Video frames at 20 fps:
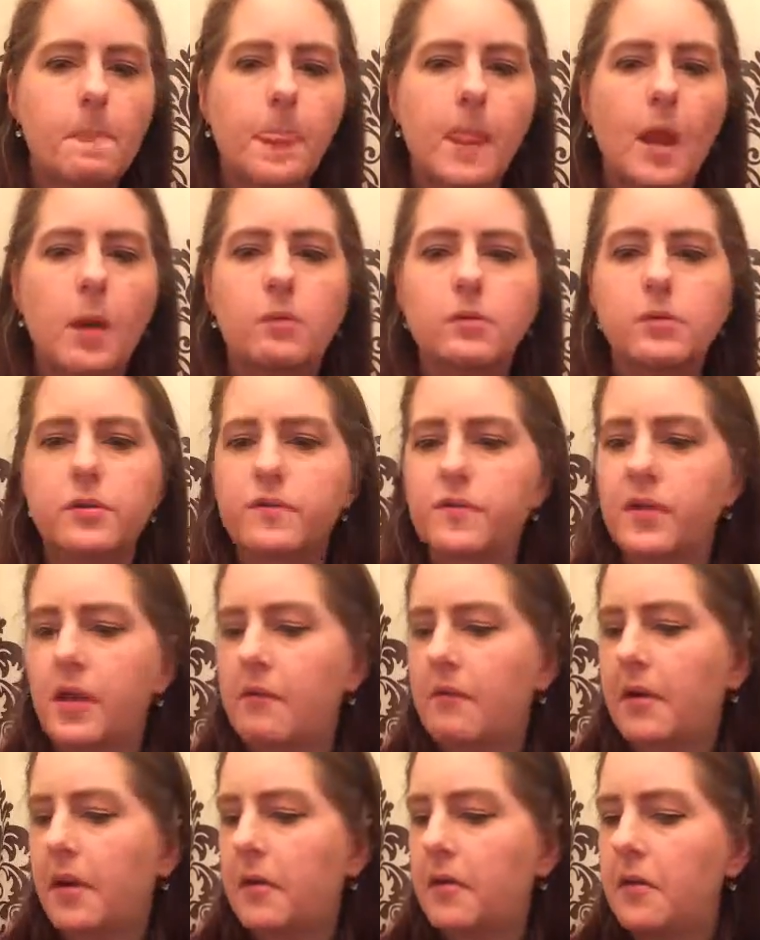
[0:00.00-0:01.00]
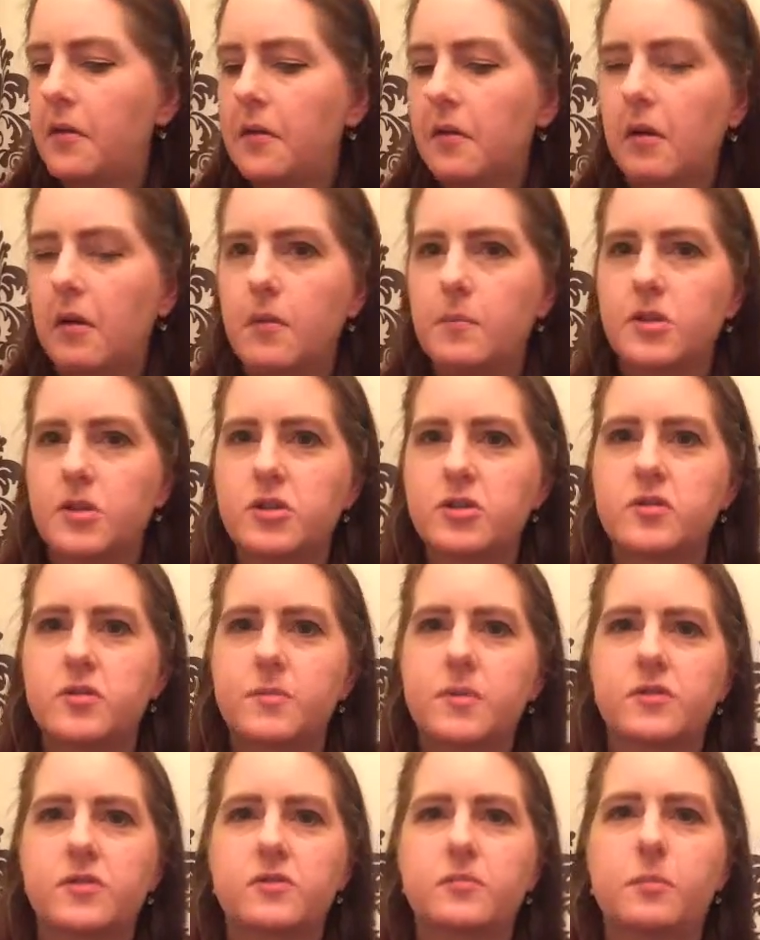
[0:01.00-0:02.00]
wonder if that reindeer would like me to do me
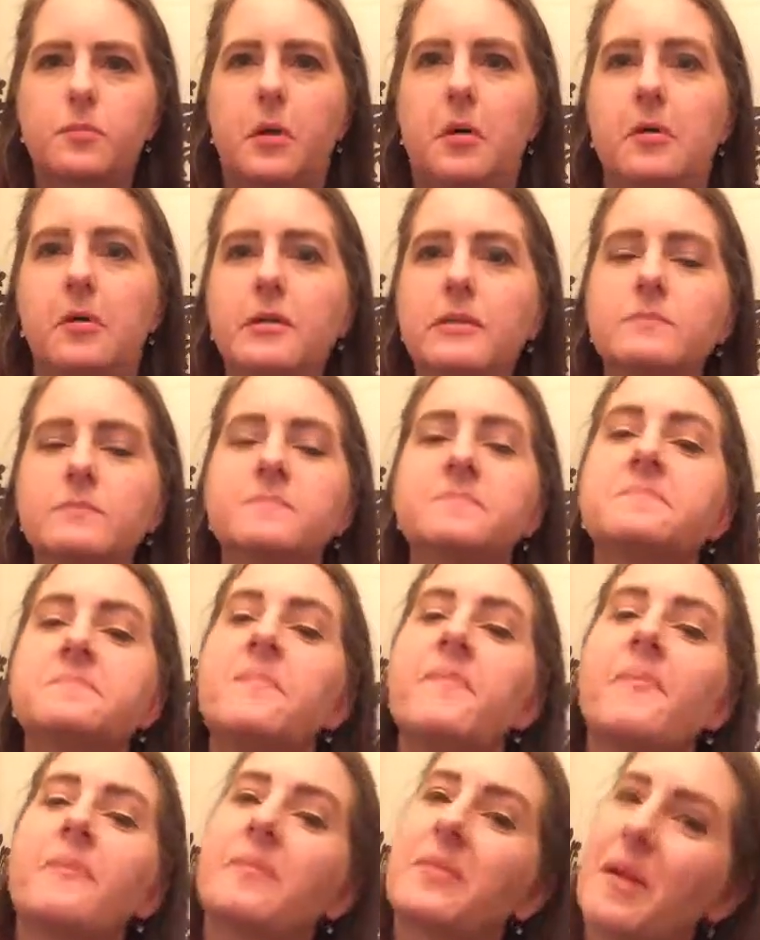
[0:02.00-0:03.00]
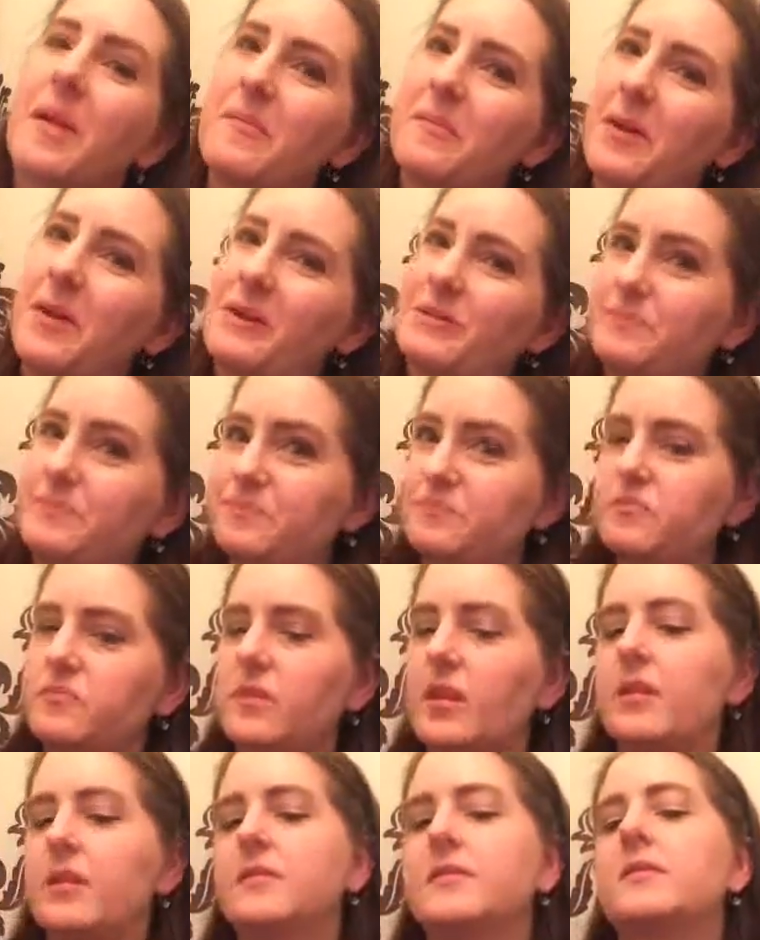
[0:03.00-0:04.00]
some more. Right,
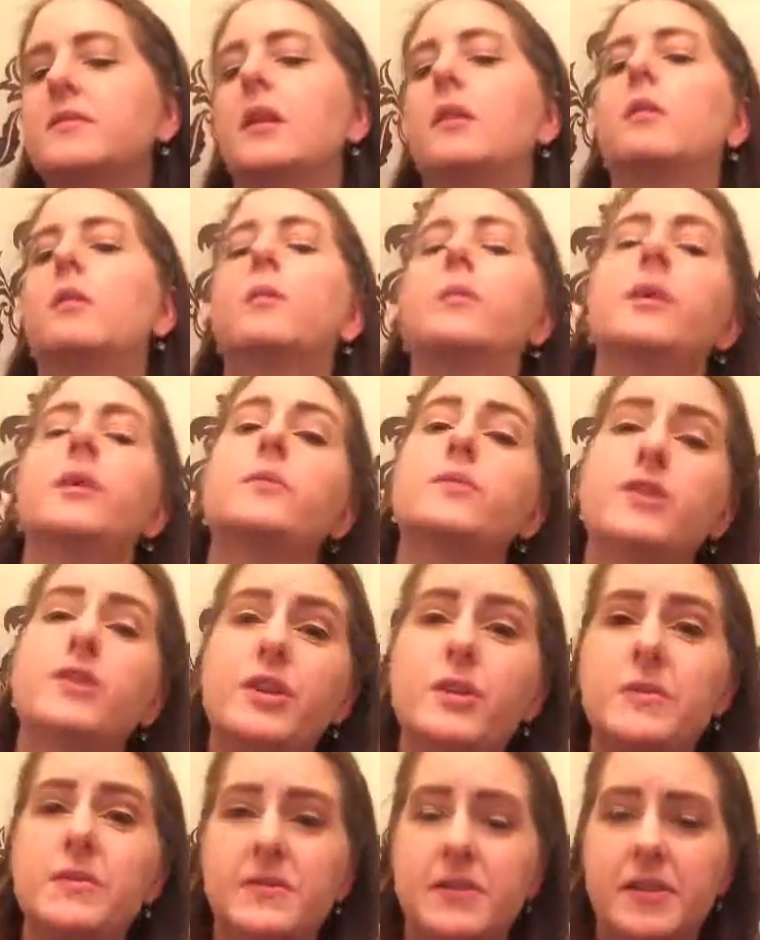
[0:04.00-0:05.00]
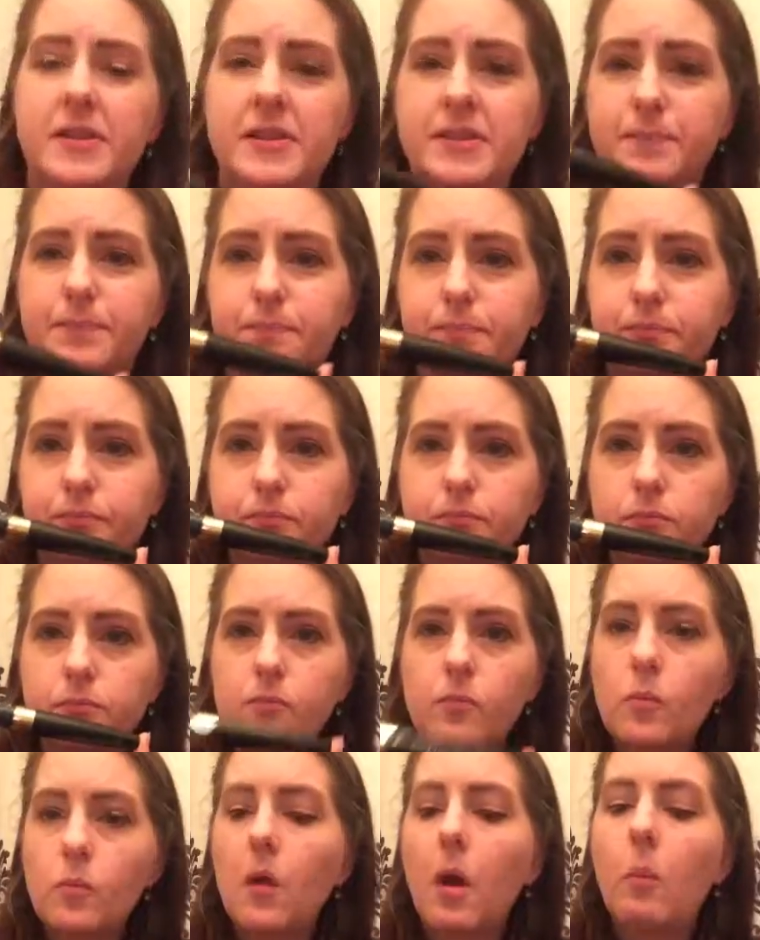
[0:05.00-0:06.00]
so I'm going to use this
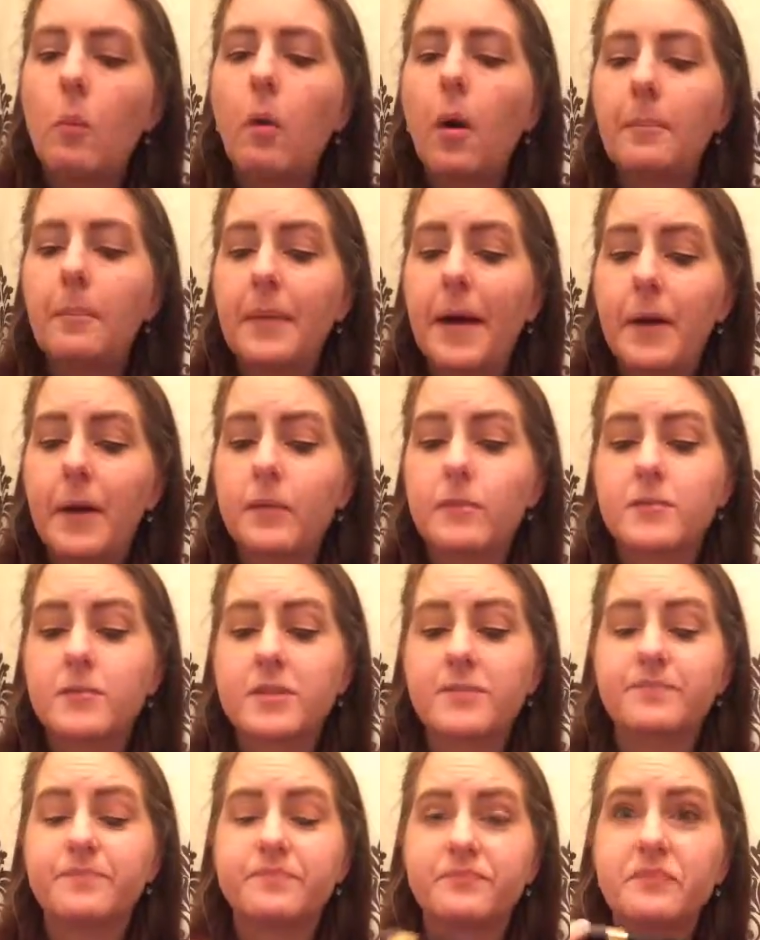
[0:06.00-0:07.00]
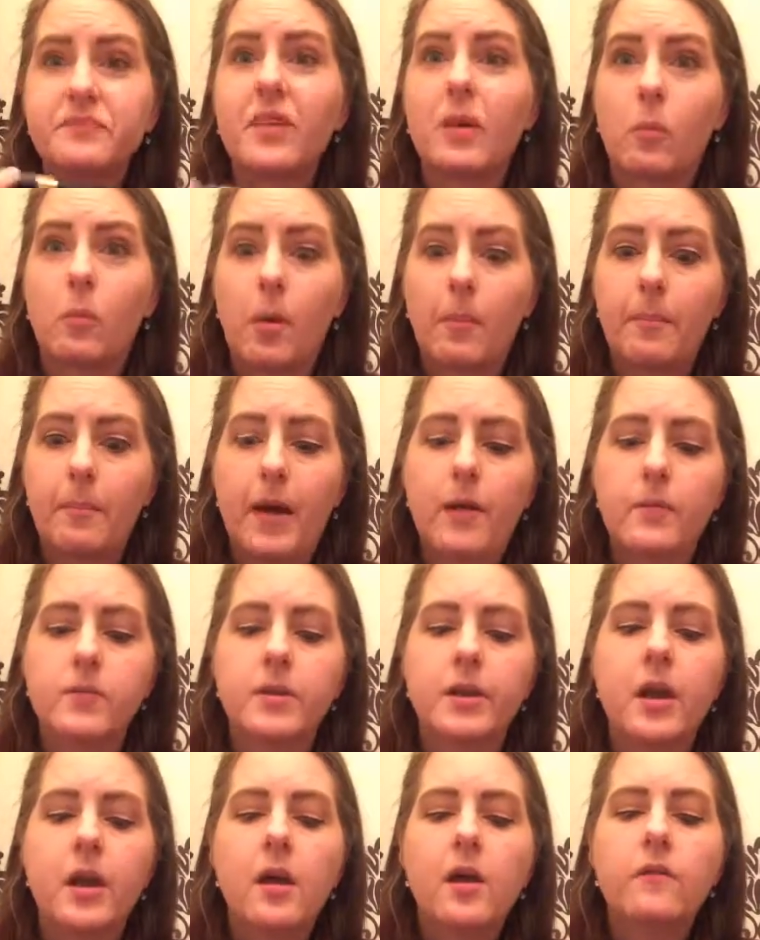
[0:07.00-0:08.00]
£1
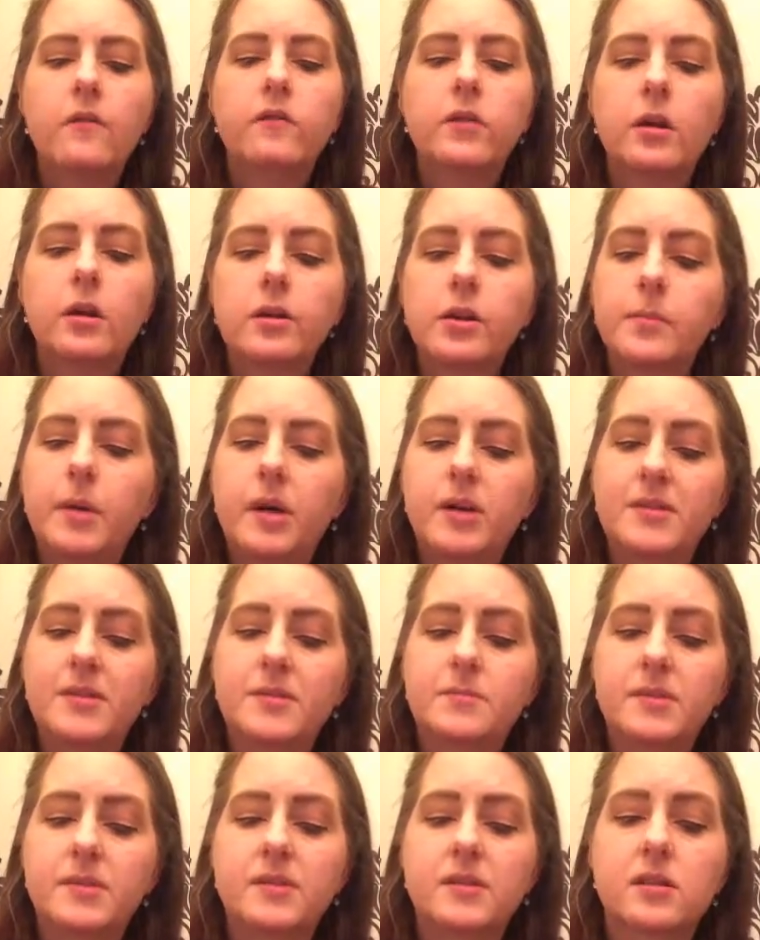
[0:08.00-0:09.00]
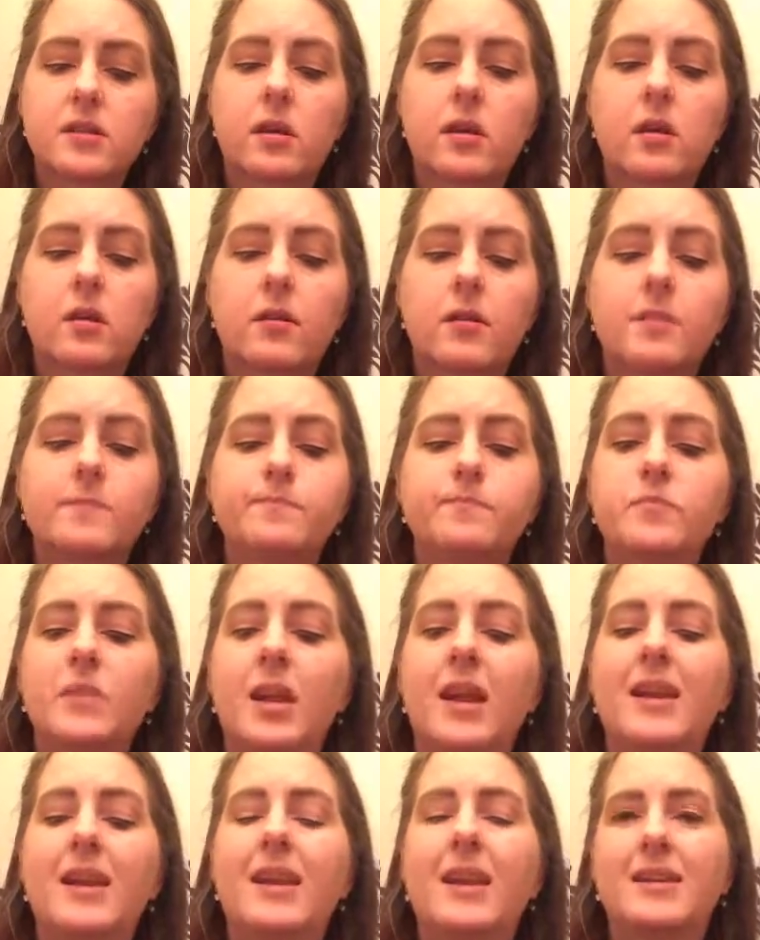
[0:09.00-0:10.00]
volumising mascara,
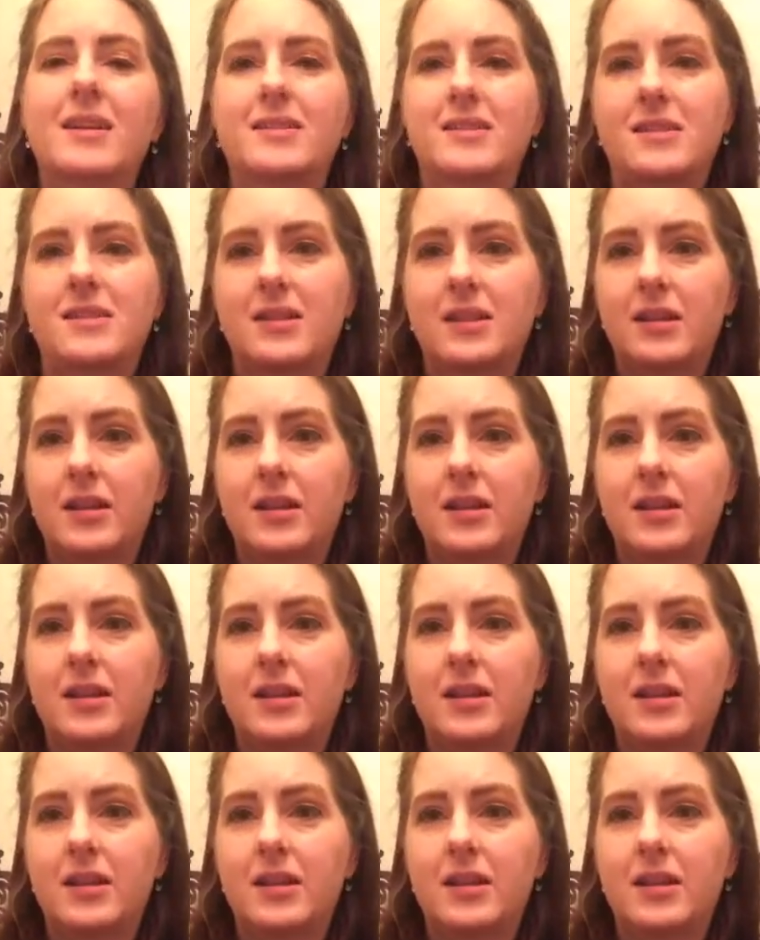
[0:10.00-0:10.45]
lasting